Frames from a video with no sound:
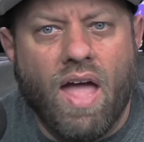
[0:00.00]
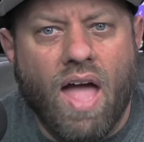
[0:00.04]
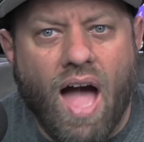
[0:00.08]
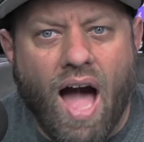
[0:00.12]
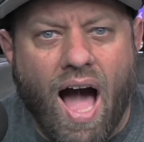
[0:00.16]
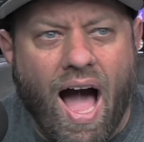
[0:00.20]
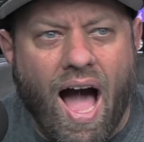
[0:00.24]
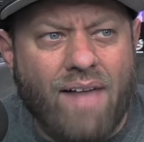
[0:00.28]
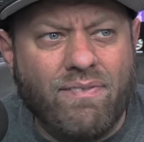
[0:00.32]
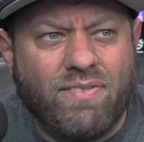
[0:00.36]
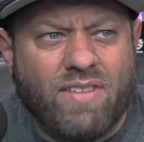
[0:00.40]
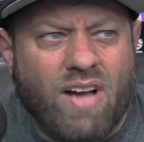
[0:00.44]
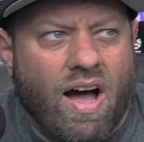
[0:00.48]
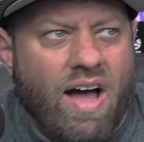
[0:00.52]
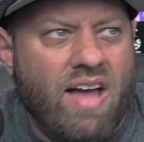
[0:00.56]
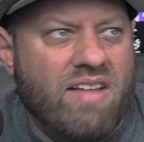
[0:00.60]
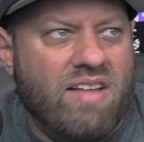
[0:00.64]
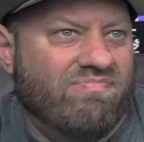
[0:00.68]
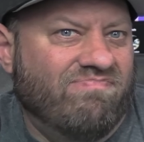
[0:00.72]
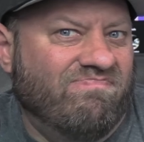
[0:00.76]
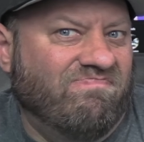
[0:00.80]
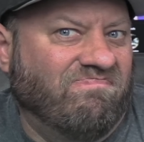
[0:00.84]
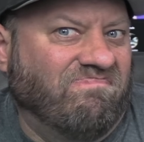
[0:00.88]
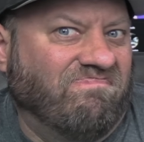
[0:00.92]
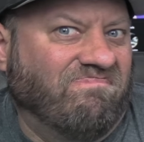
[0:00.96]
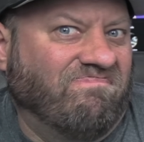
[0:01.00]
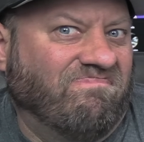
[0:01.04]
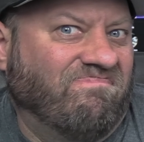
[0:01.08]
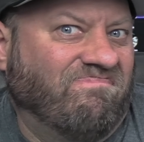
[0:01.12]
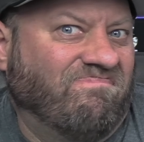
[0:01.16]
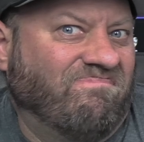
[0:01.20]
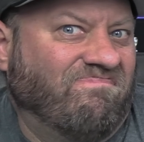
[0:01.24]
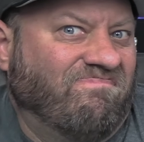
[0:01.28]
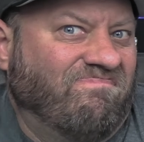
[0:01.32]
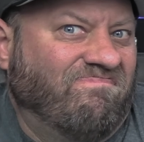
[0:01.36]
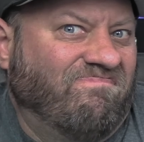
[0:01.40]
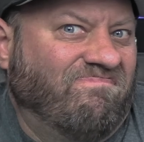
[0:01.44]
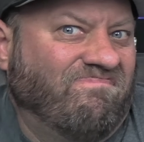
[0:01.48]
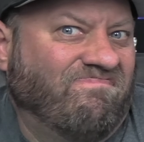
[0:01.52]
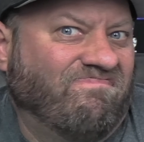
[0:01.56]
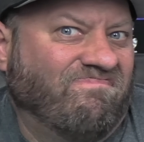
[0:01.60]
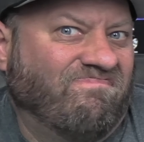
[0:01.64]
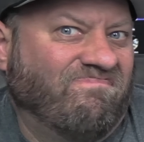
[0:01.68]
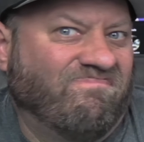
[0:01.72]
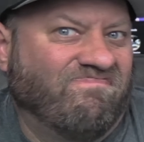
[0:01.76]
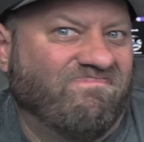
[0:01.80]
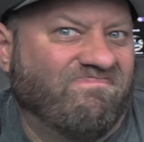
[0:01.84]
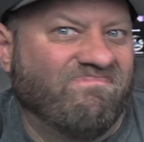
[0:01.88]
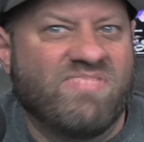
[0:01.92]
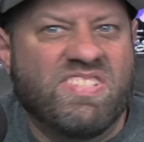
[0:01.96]
I've got
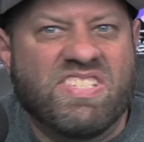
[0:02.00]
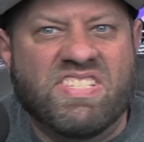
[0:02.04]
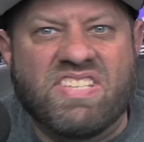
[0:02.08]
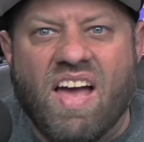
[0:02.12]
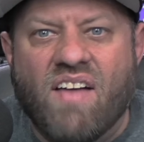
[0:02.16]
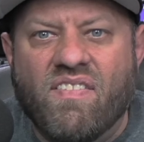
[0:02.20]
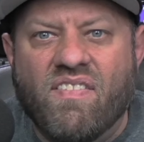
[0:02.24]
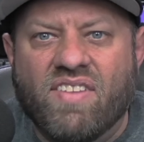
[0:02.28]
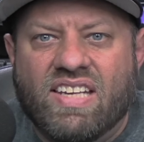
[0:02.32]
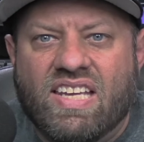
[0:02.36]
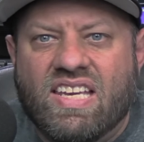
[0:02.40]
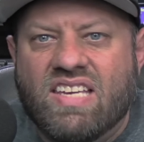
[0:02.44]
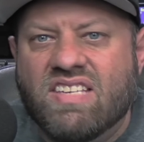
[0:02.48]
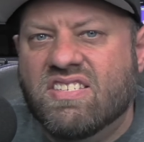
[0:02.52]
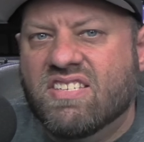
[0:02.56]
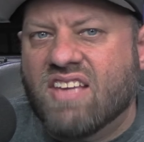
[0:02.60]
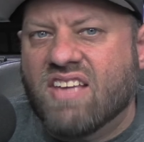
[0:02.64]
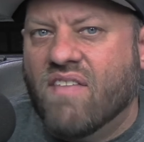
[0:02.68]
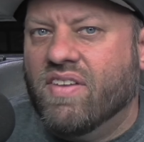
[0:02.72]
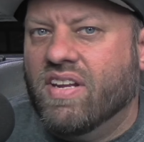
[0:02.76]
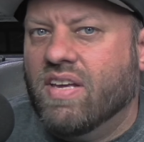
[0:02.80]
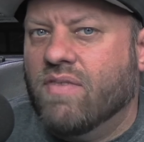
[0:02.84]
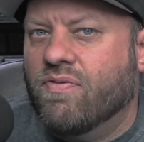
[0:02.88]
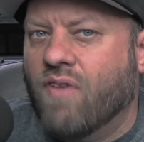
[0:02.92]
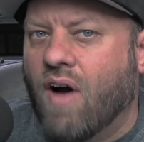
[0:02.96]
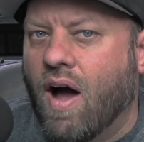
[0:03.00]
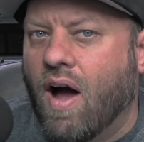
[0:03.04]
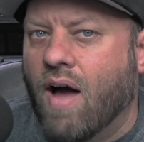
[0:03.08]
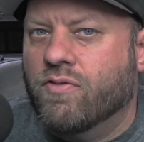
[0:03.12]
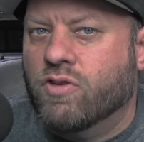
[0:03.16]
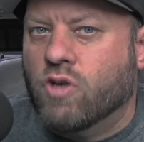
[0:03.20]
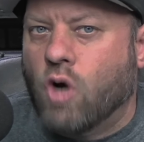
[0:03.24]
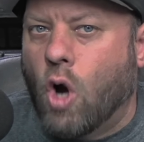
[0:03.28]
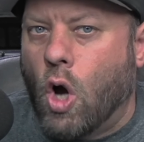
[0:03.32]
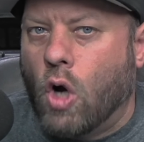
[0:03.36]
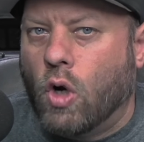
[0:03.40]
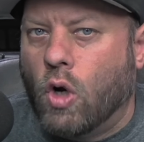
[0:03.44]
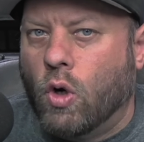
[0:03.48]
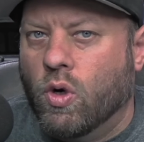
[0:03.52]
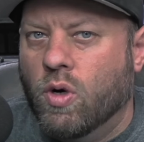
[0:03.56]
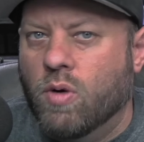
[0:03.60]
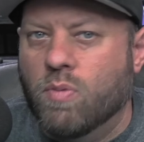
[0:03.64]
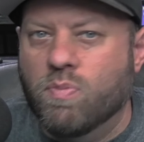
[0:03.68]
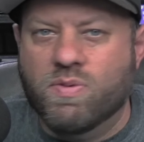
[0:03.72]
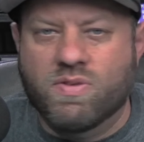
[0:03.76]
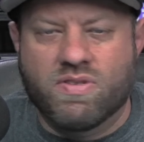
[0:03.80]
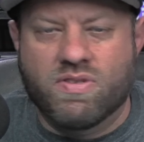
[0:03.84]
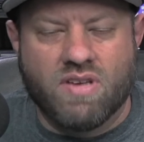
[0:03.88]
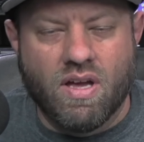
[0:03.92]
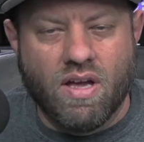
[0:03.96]
70, 75 talk
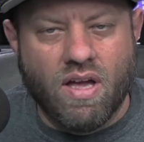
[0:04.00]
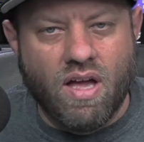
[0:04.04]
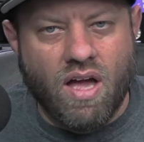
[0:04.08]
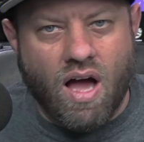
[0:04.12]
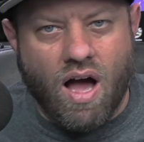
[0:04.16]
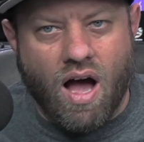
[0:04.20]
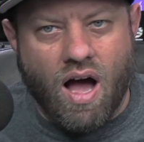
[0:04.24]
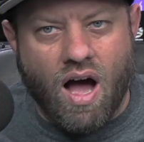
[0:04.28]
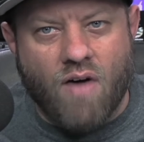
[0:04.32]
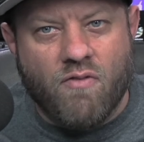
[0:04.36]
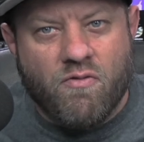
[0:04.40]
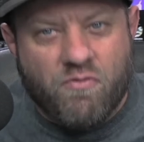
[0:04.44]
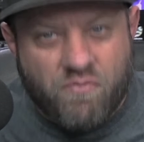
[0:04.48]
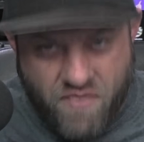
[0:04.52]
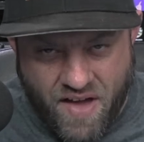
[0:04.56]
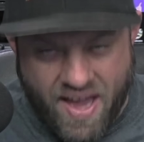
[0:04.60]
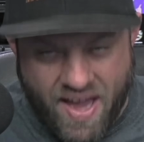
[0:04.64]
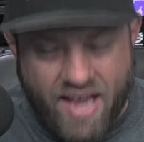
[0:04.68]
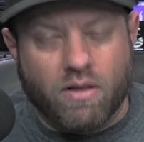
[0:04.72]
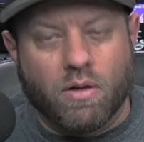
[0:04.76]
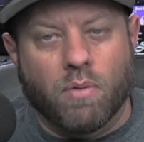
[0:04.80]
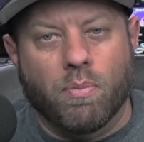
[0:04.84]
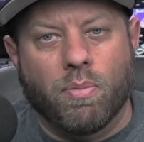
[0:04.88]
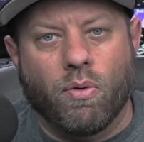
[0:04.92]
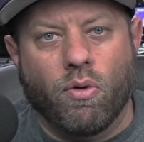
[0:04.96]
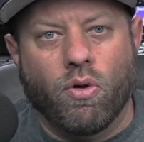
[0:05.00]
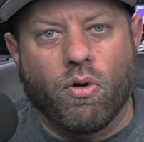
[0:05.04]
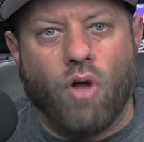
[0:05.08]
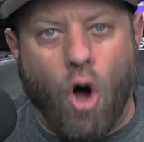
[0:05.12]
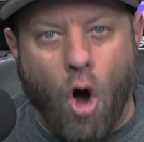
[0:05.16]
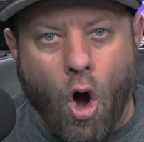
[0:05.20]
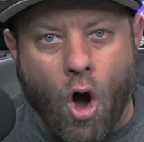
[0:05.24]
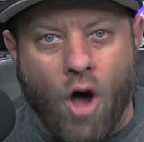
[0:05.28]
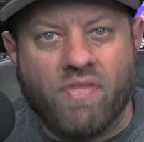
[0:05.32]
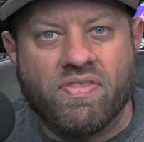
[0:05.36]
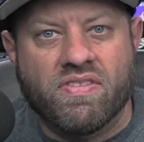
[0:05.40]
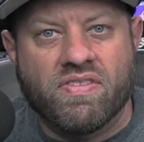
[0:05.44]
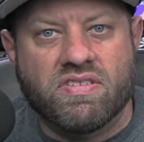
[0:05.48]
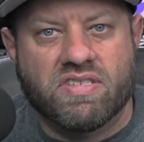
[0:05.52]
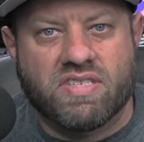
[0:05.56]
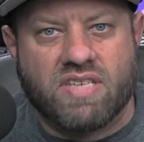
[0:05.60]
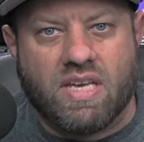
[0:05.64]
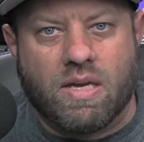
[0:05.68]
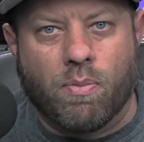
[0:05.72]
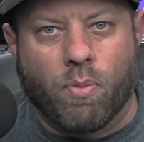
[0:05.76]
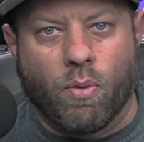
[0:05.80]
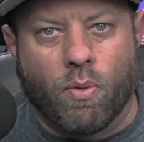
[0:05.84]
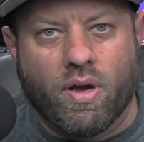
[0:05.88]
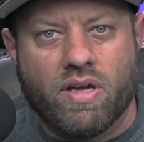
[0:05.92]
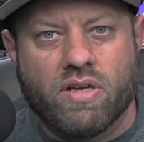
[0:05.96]
groups available on the
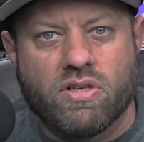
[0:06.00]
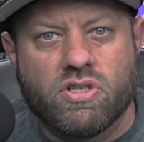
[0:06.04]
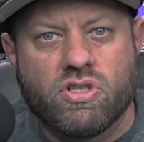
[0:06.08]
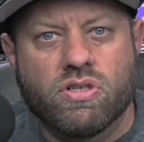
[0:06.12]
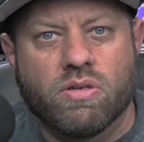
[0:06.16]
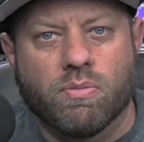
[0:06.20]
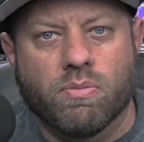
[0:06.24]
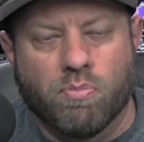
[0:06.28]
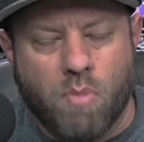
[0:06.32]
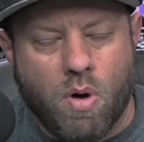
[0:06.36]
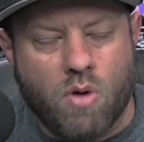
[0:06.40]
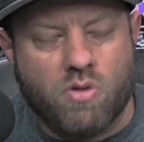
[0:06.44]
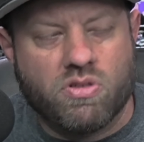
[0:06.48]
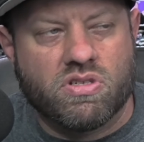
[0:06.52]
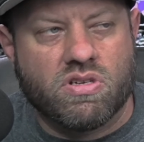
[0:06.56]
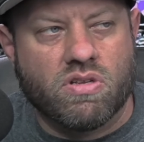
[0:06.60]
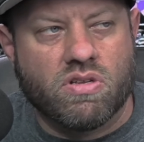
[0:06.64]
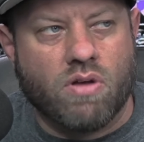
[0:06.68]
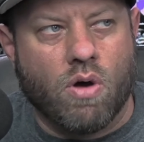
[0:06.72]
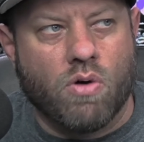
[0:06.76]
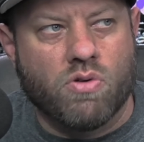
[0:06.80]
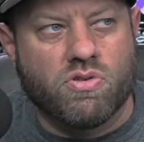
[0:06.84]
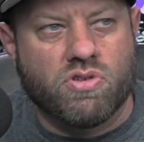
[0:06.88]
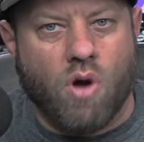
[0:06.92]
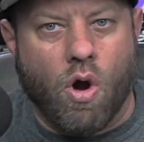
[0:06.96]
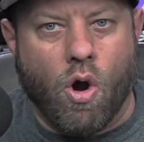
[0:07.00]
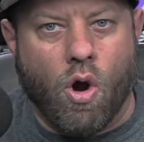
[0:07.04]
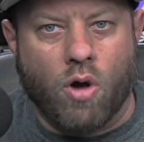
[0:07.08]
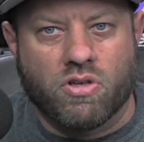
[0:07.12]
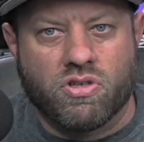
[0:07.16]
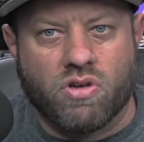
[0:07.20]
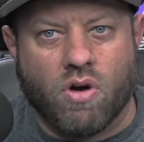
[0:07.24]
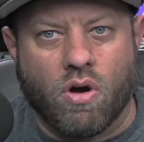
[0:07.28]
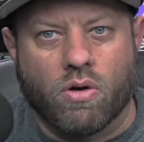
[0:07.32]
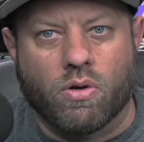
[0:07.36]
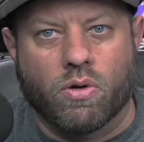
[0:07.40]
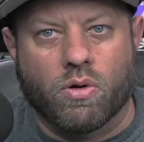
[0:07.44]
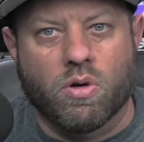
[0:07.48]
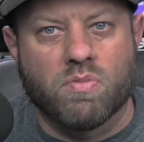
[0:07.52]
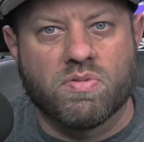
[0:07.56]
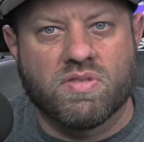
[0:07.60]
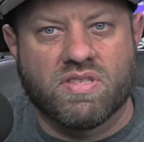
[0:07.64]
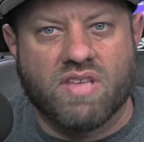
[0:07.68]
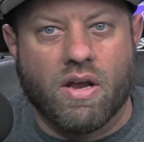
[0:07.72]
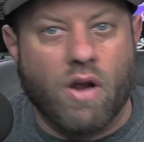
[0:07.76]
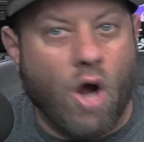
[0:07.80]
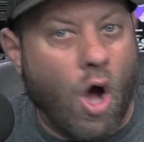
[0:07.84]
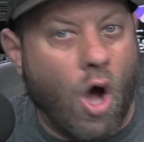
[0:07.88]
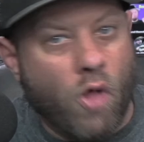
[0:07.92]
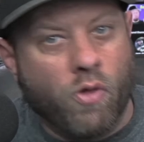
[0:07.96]
C-Bridge. Most of those are talk groups
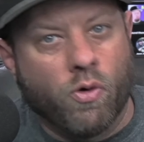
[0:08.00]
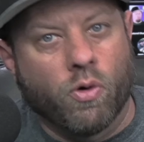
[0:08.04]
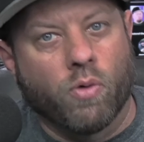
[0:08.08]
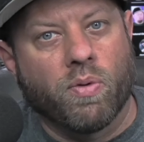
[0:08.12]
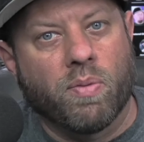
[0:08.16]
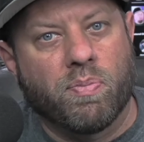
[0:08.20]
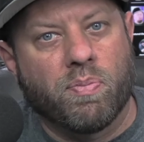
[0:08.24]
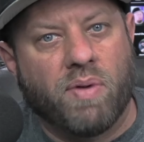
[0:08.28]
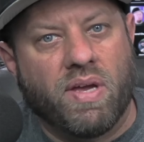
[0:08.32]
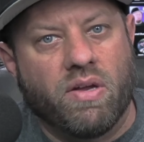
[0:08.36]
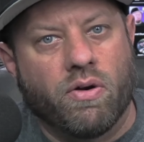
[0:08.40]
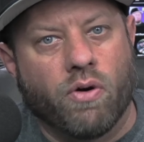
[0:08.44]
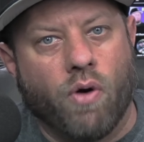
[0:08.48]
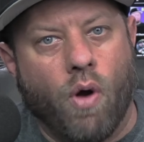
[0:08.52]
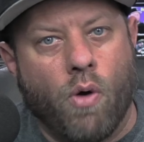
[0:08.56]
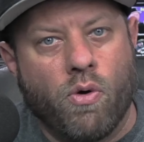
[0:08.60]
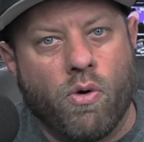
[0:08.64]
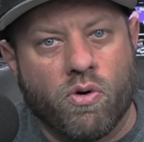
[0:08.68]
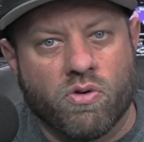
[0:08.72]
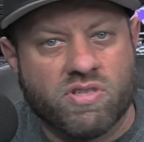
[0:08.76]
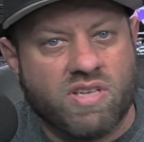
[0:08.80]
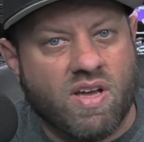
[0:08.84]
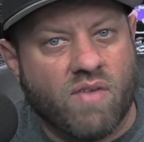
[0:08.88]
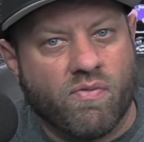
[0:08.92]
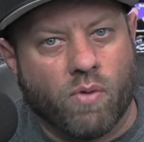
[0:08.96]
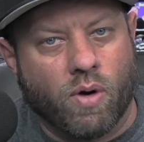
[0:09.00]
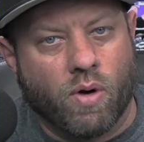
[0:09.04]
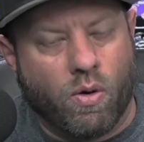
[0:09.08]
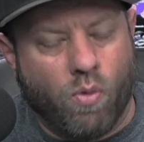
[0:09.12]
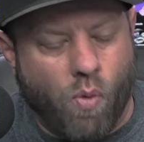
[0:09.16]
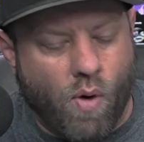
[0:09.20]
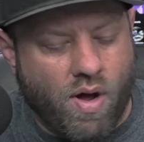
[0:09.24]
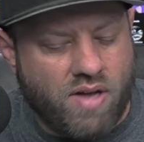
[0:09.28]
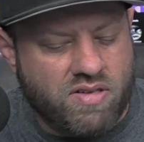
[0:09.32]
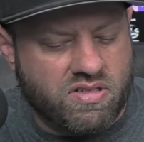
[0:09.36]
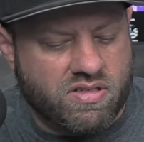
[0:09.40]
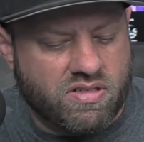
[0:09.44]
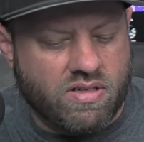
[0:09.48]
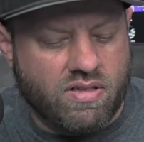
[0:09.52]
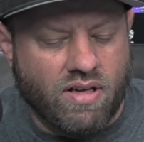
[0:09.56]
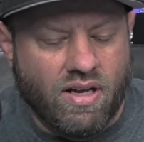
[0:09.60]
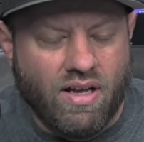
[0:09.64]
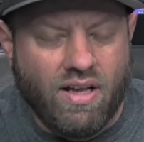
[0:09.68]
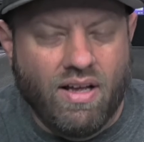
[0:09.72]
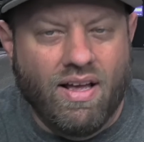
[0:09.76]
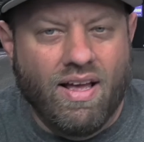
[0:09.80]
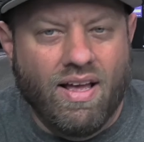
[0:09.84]
that other repeater owners have requested.